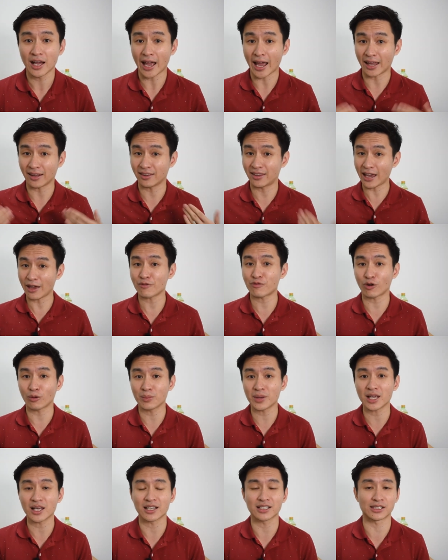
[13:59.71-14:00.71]
And that for
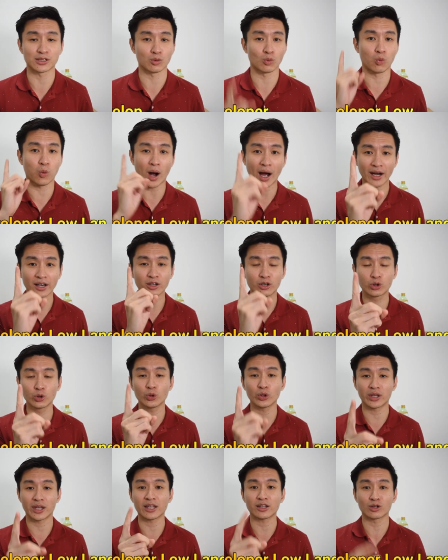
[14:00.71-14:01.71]
me is the one
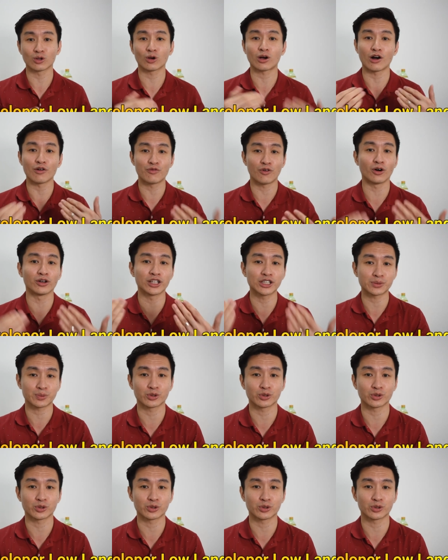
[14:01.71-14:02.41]
good thing to look out for in this